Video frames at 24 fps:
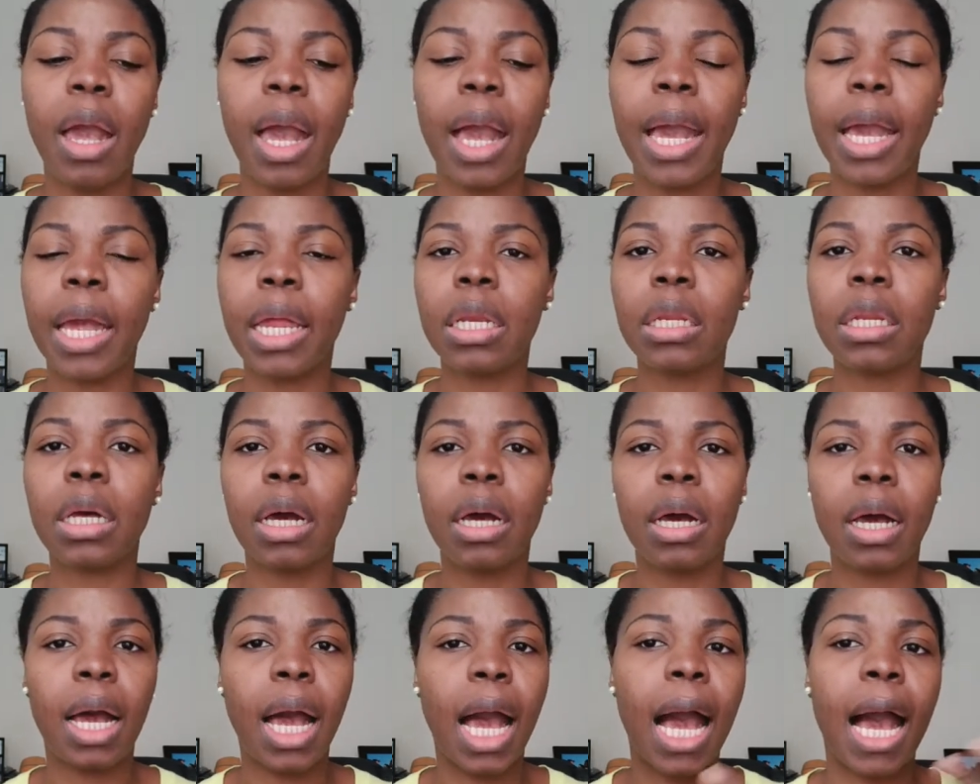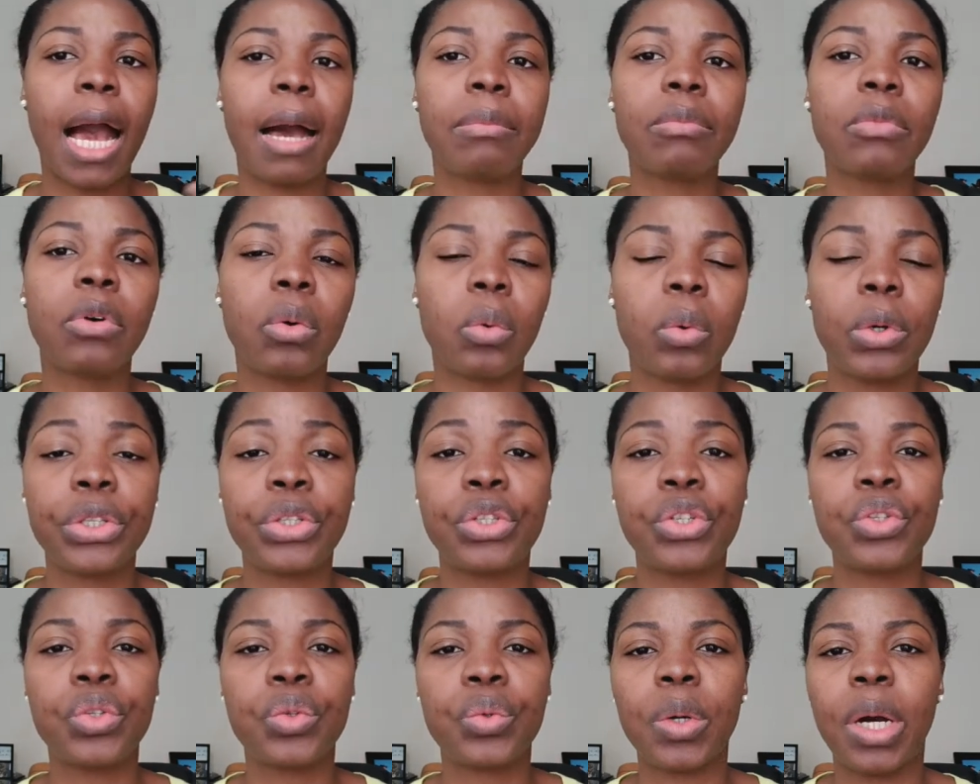And I'm going
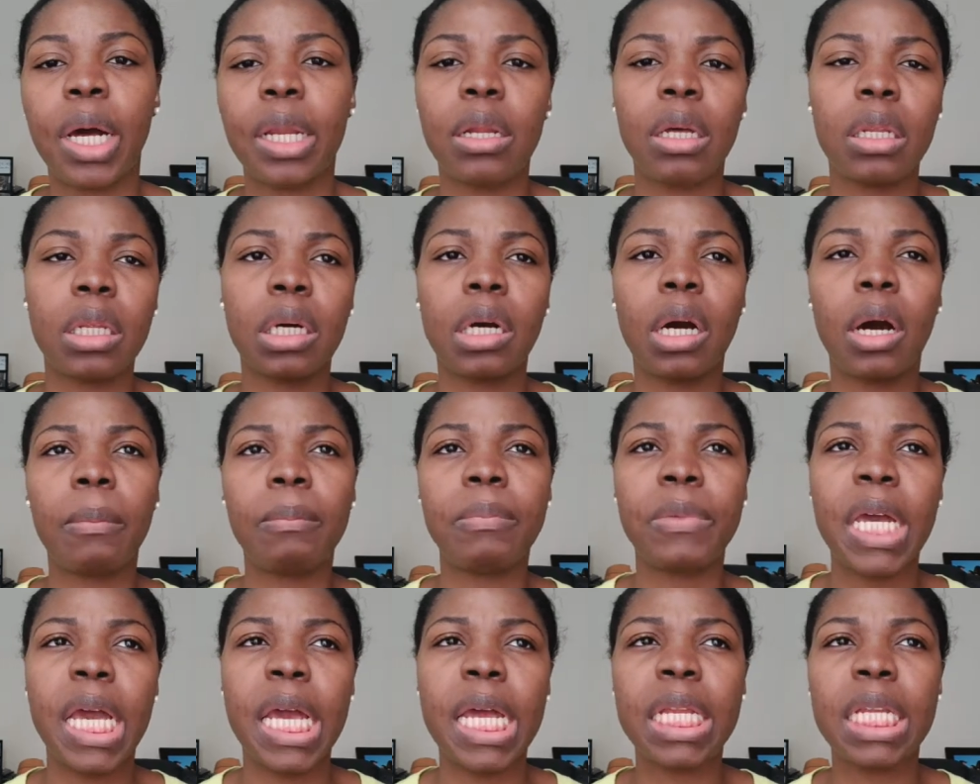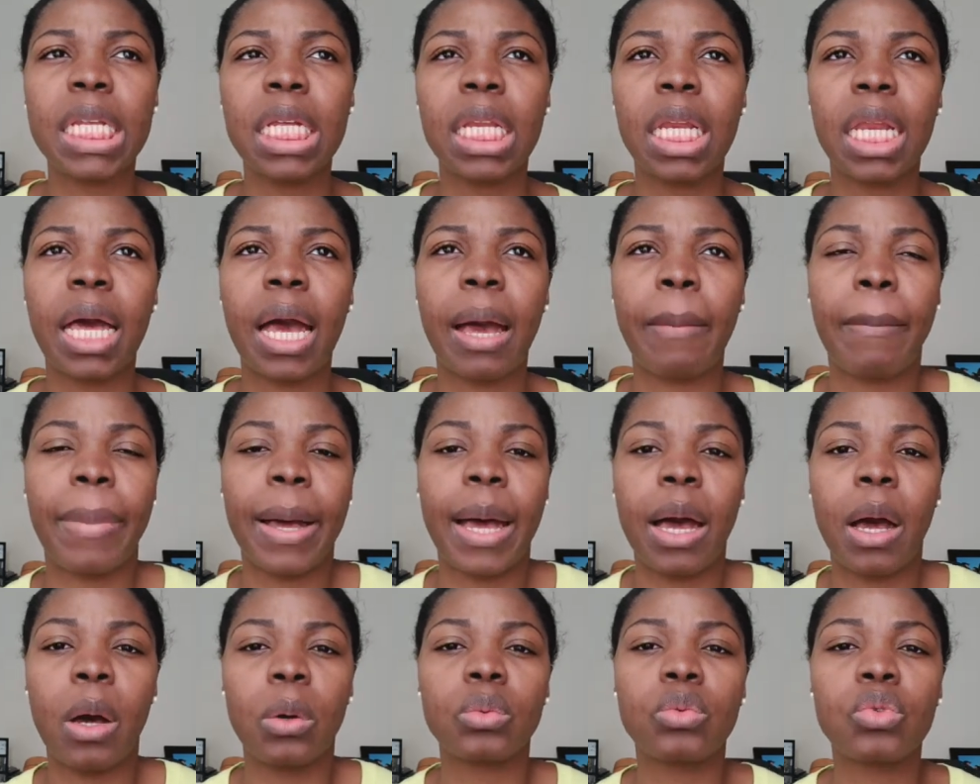to do another update in
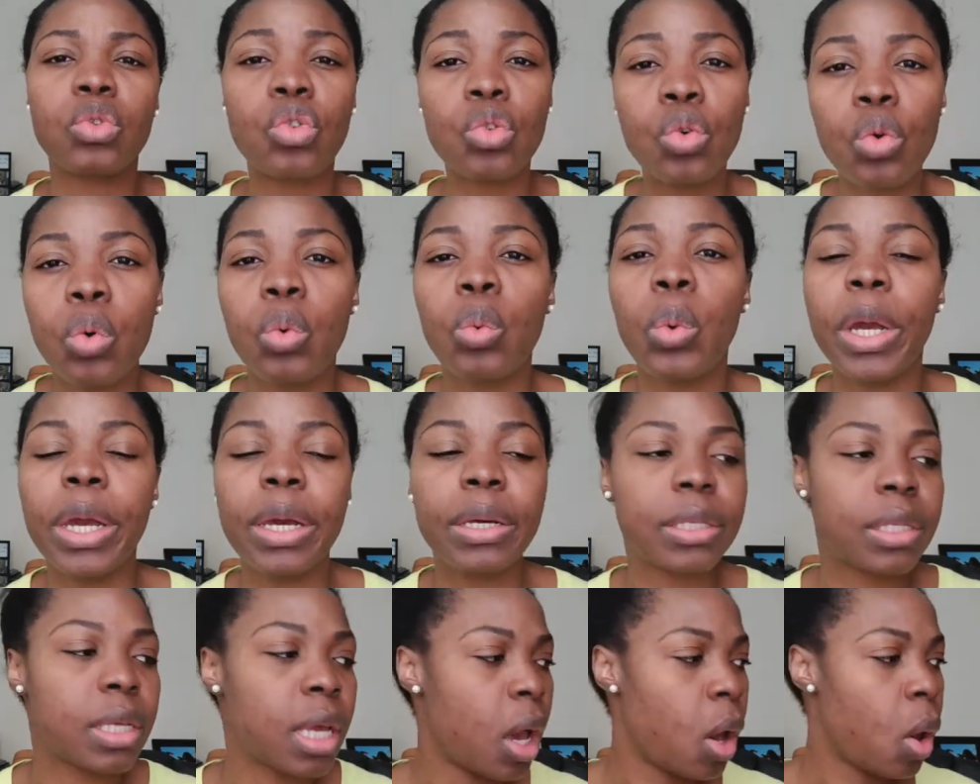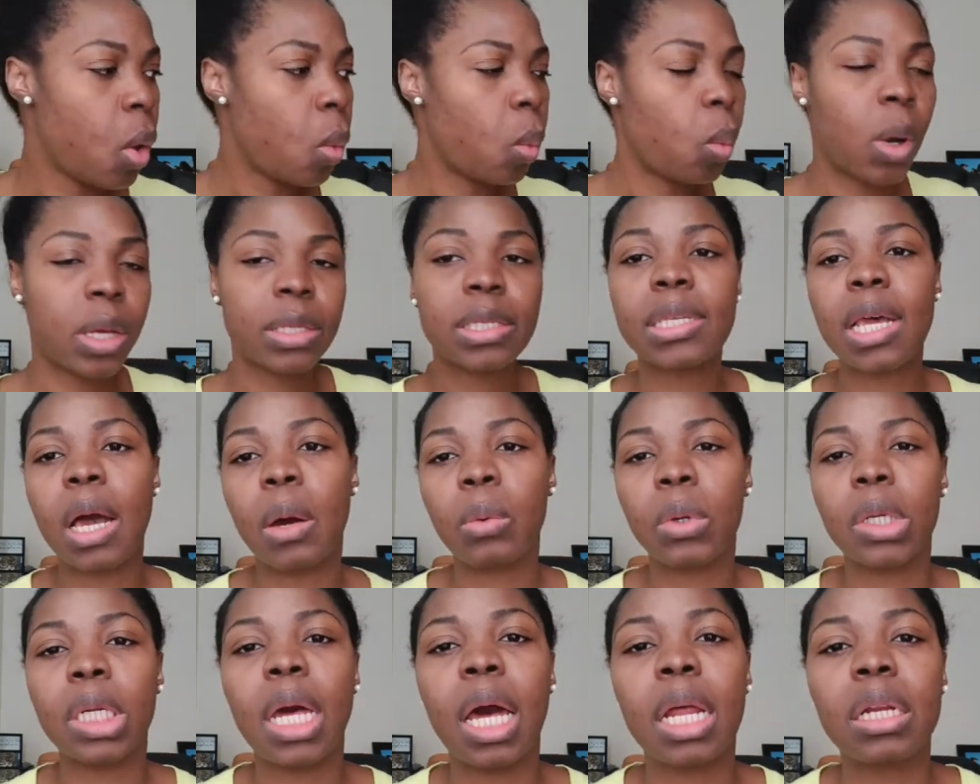about 2 weeks once
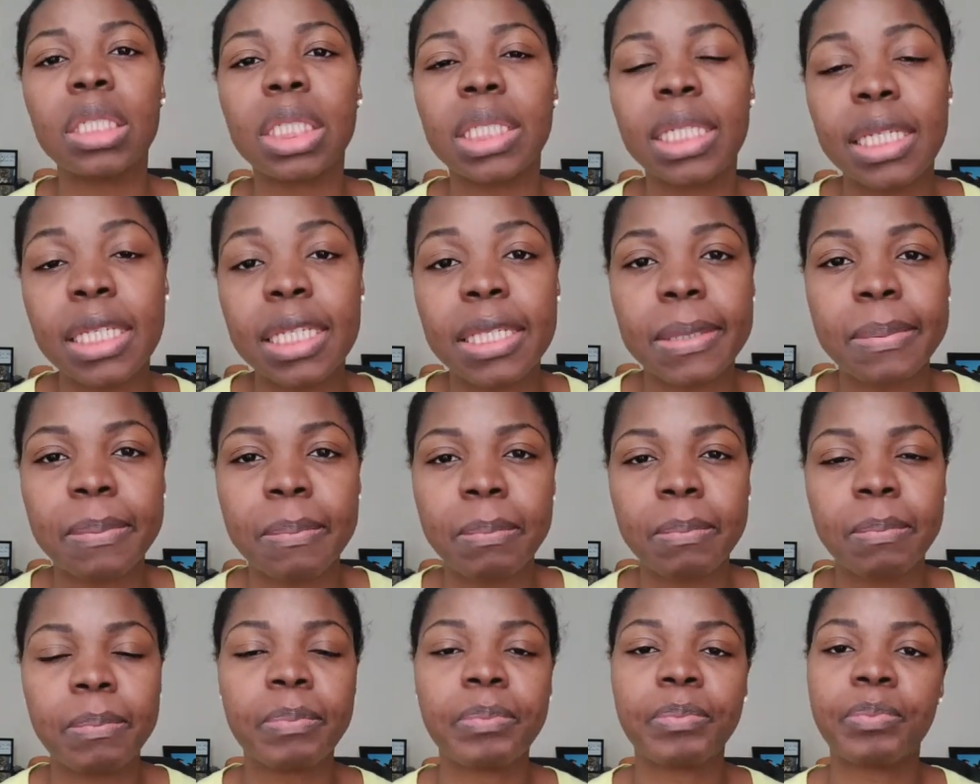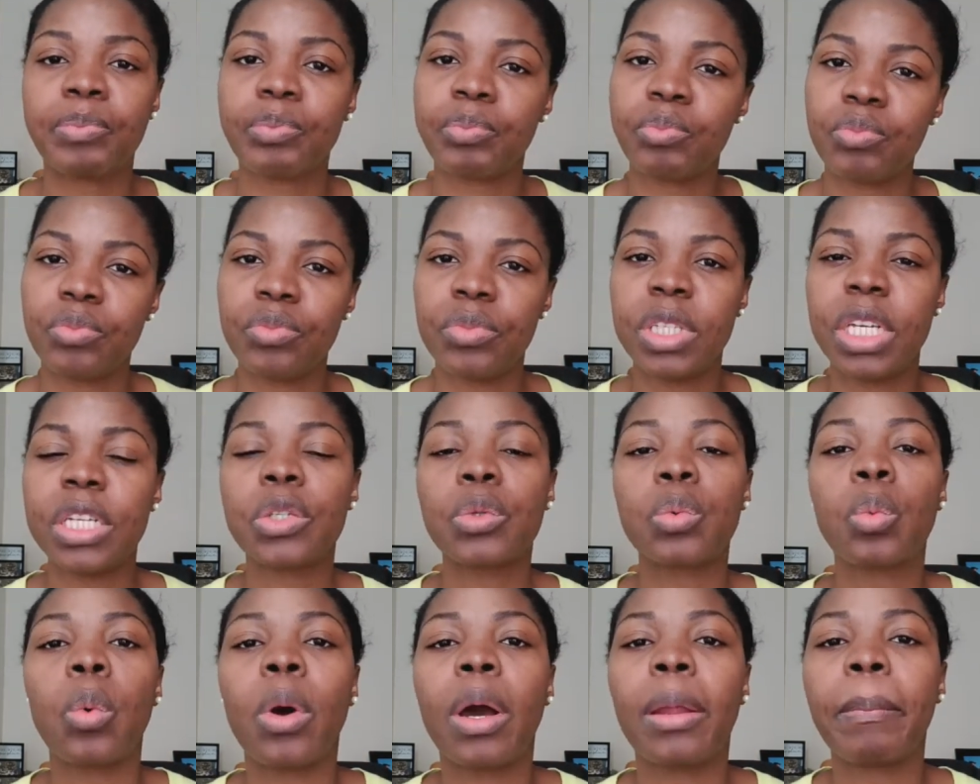I run out of this
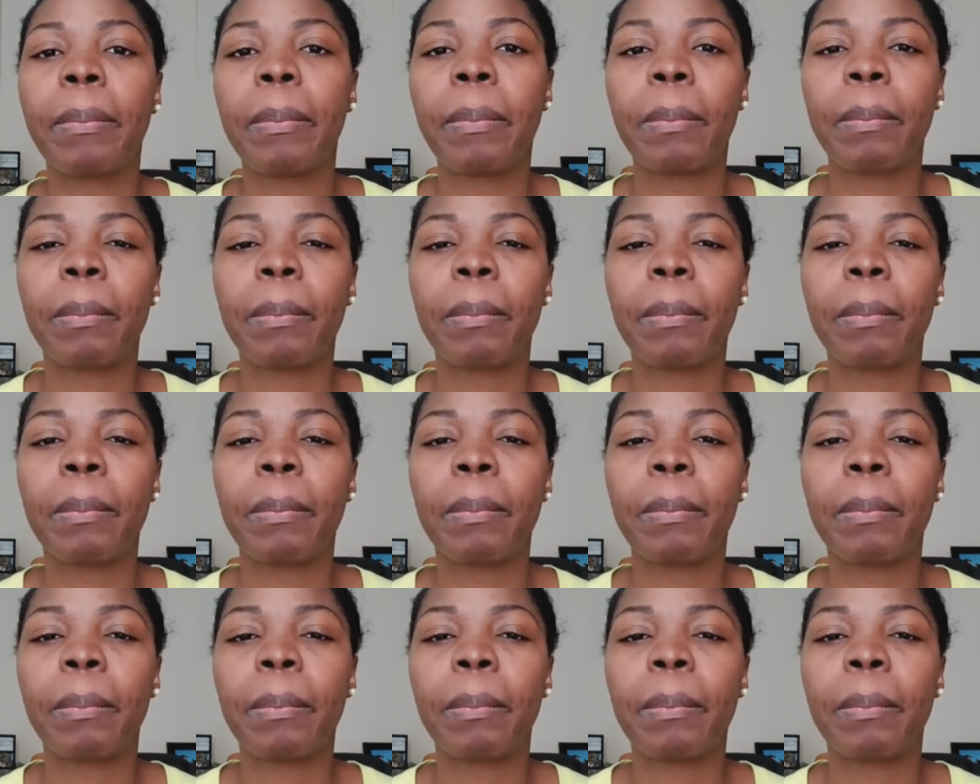one